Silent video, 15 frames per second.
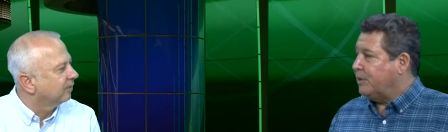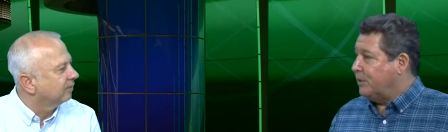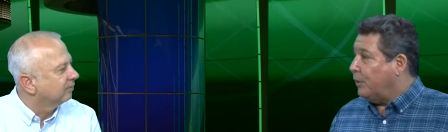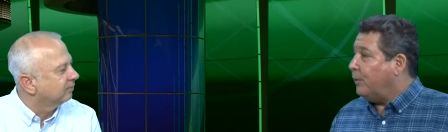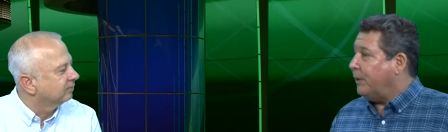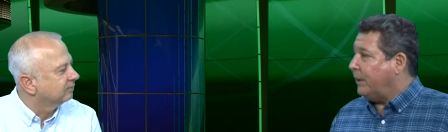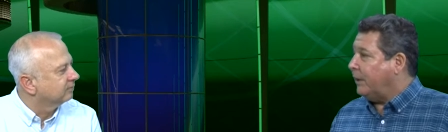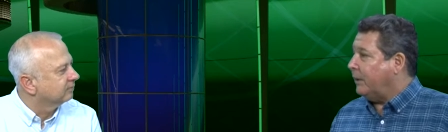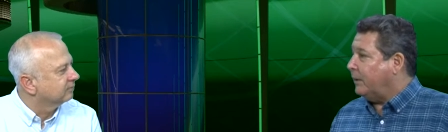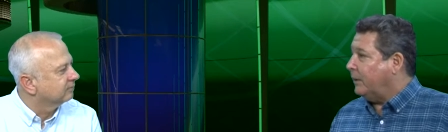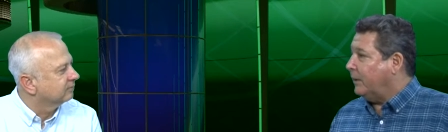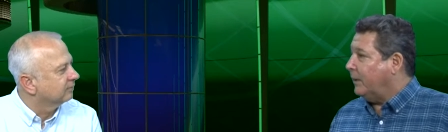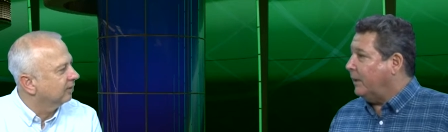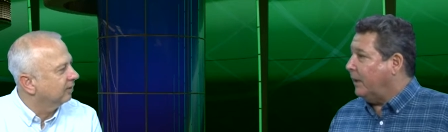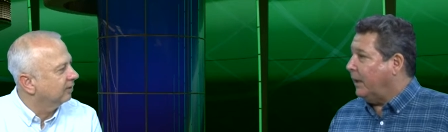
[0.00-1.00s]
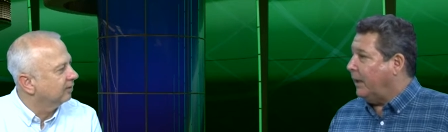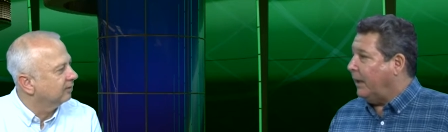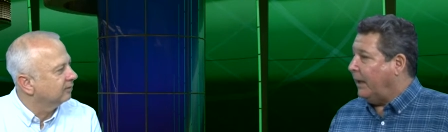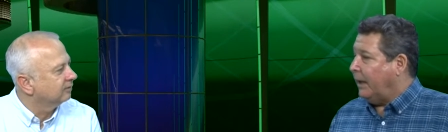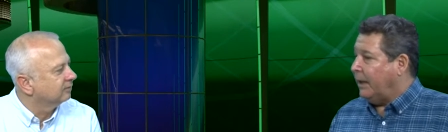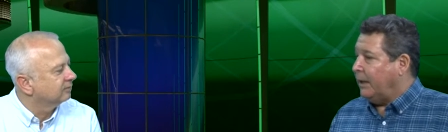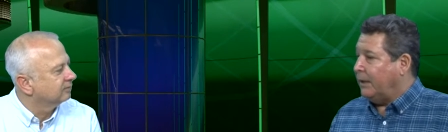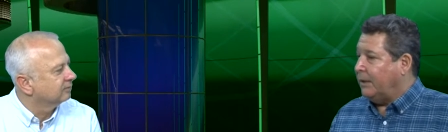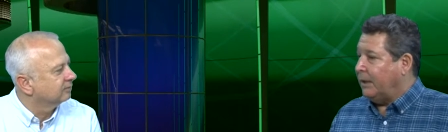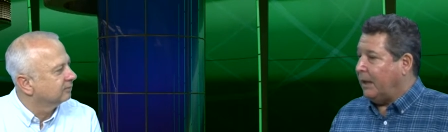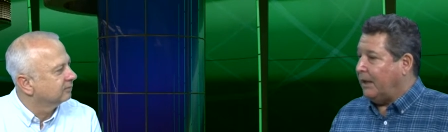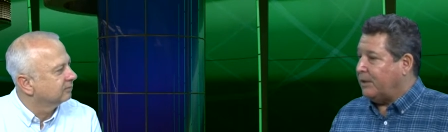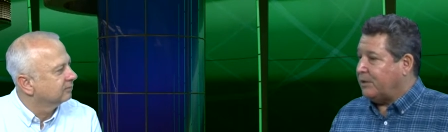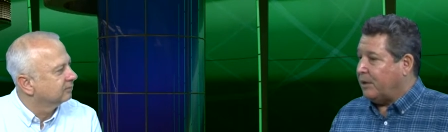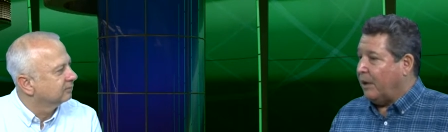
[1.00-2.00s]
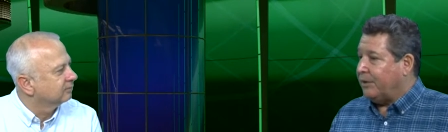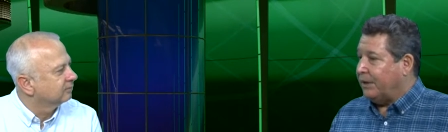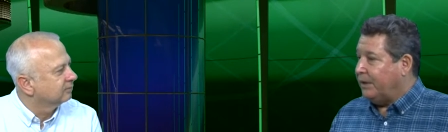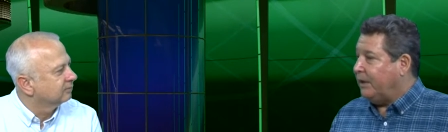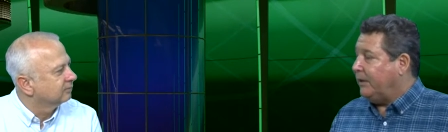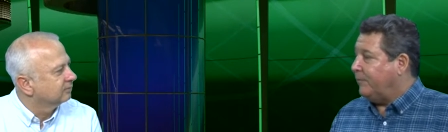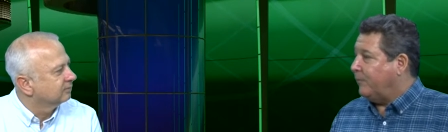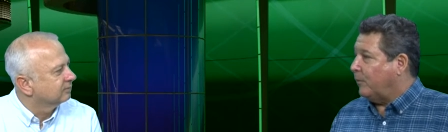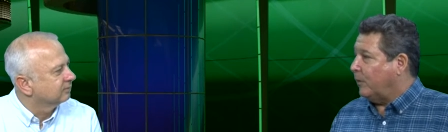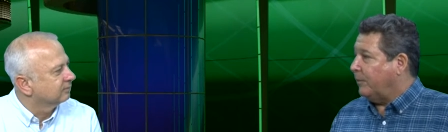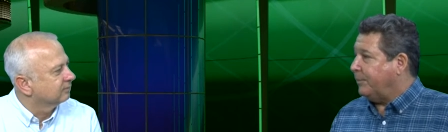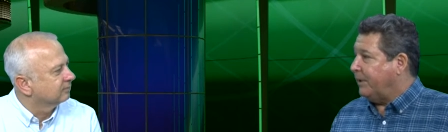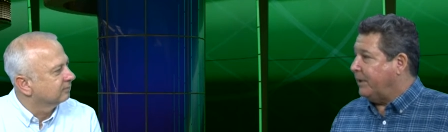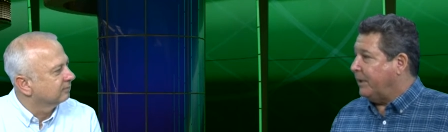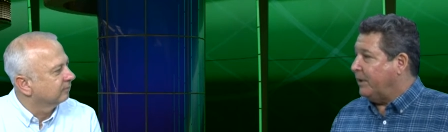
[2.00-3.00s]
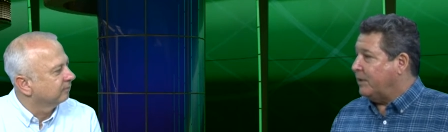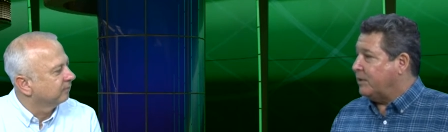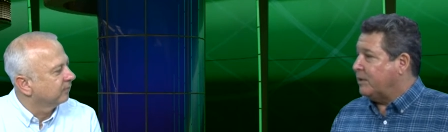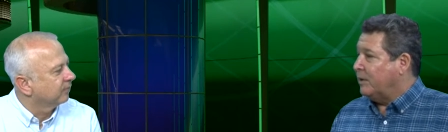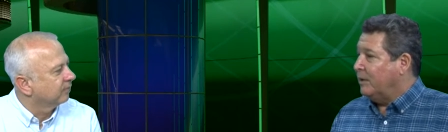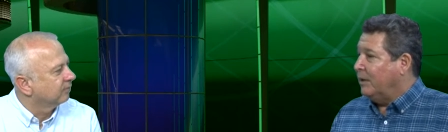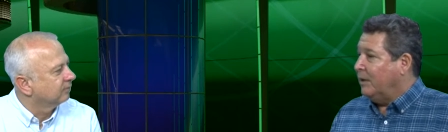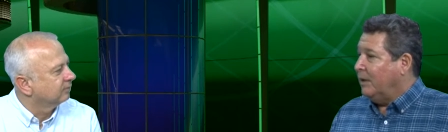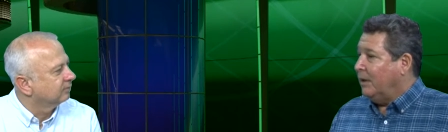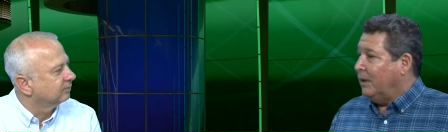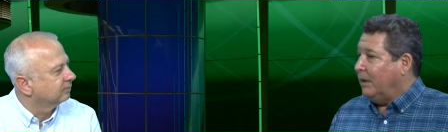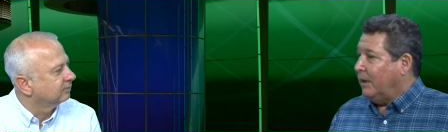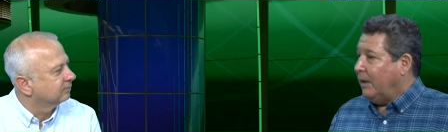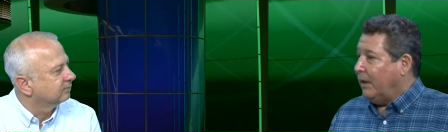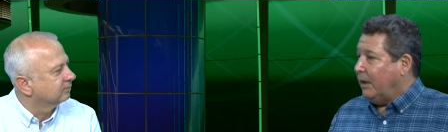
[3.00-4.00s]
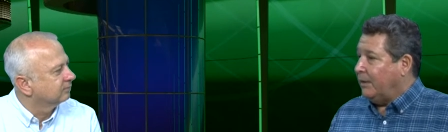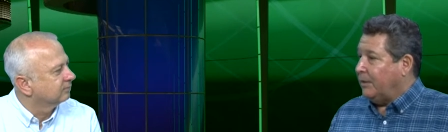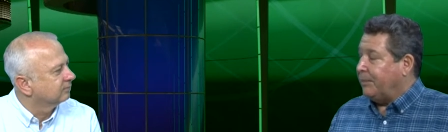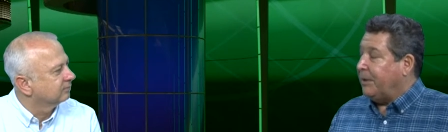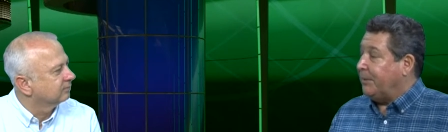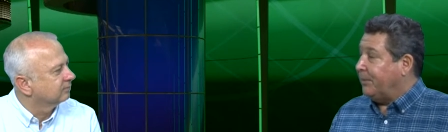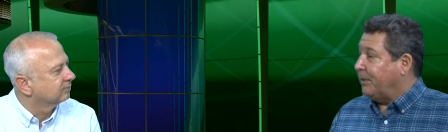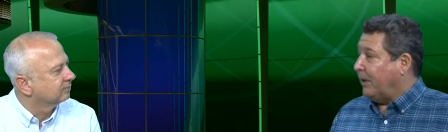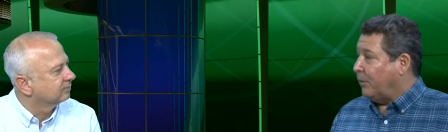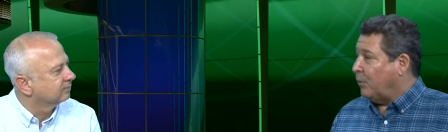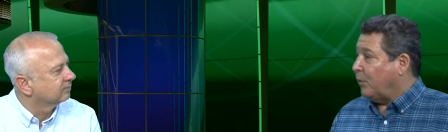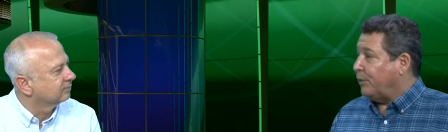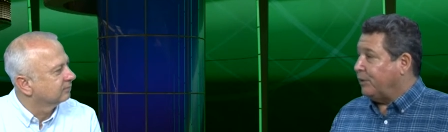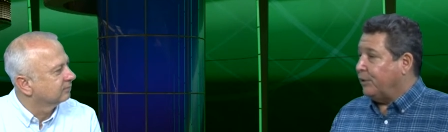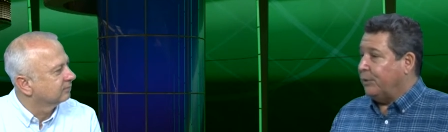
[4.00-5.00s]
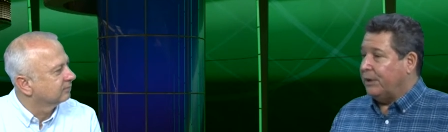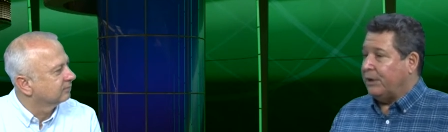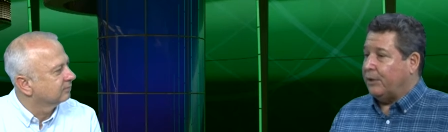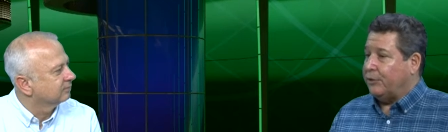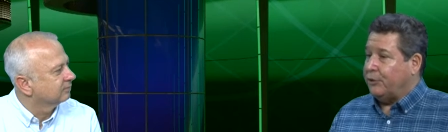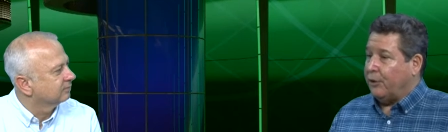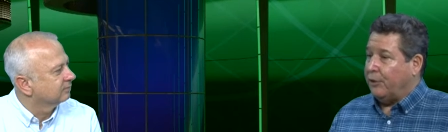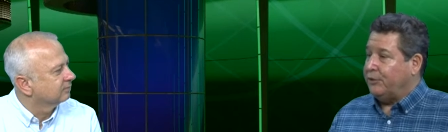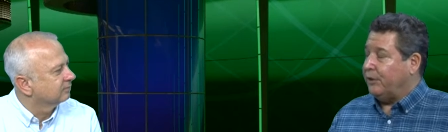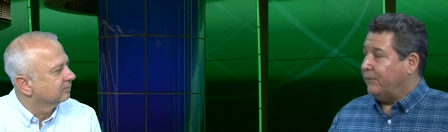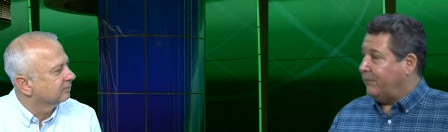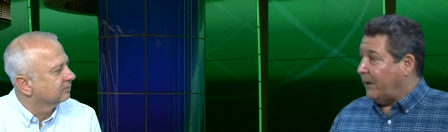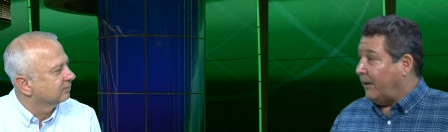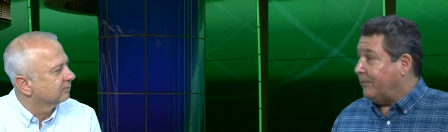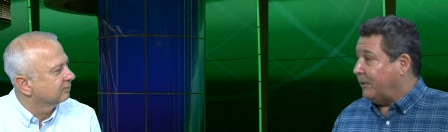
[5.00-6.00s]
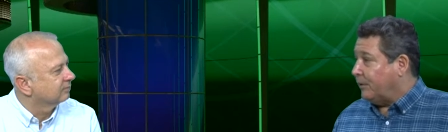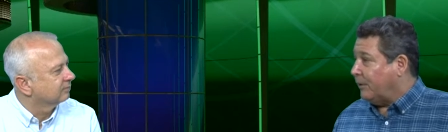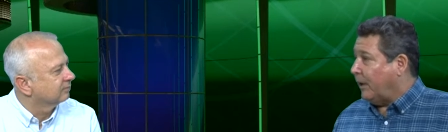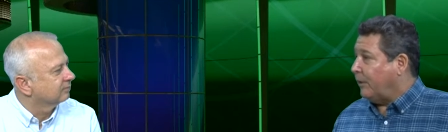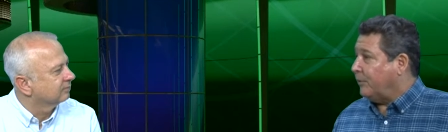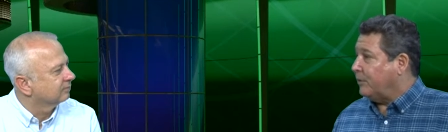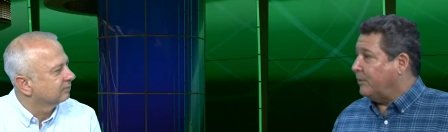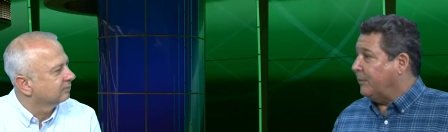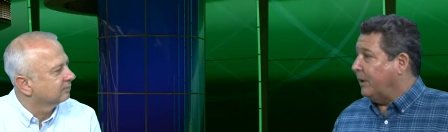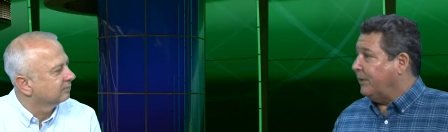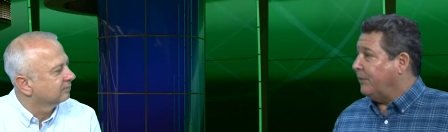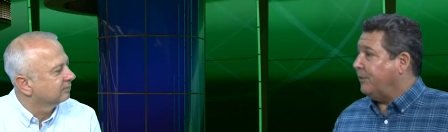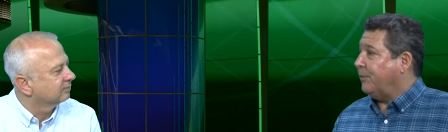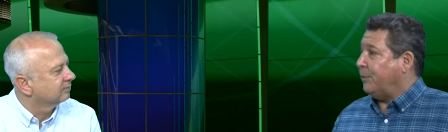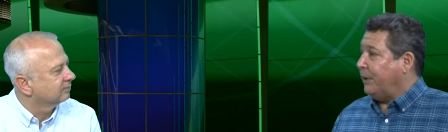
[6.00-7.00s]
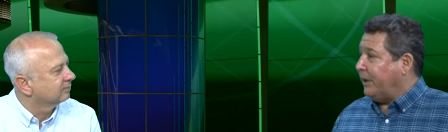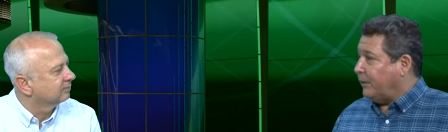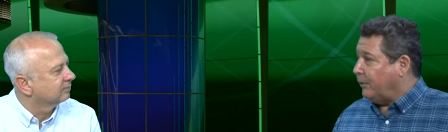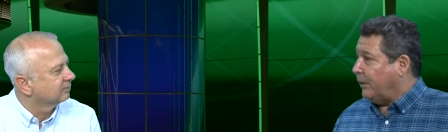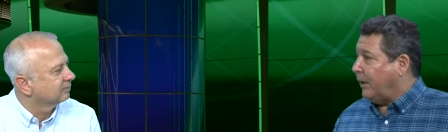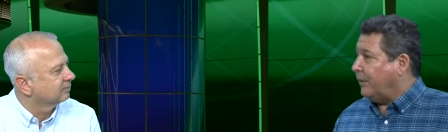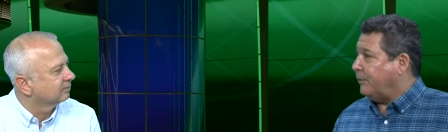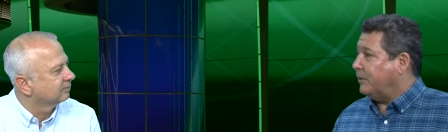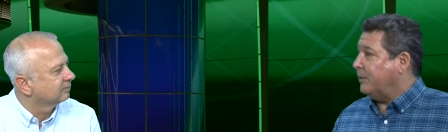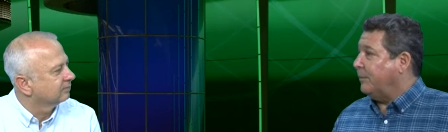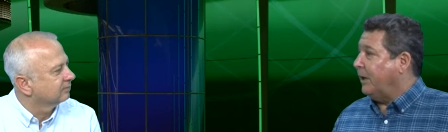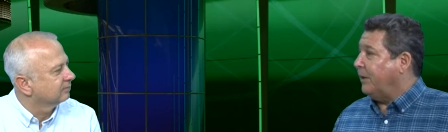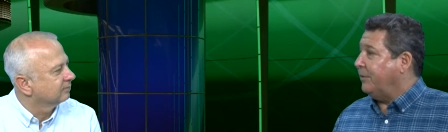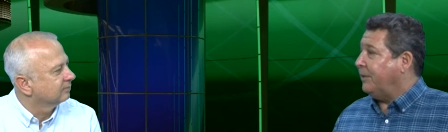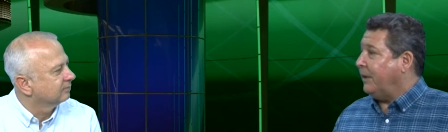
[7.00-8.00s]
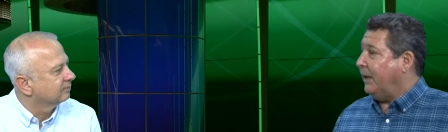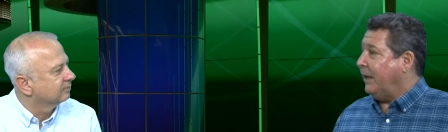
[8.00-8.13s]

Speaker 1: doing it. Uh-huh. And I saw the need for it because the people that were doing it are charging $500 a month, $300 a month.